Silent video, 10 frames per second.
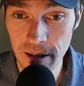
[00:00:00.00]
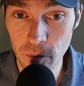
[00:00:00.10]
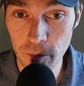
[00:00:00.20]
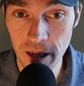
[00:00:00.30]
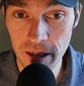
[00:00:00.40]
It
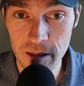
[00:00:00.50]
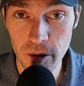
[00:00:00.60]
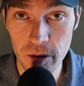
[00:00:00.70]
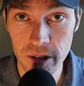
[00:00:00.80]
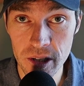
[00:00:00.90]
will be on some
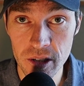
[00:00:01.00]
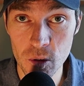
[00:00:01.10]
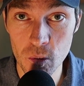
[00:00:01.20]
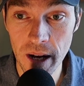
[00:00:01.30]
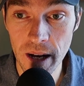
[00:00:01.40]
other lists
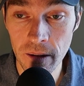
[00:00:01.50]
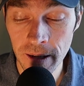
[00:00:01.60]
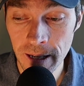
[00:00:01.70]
as well.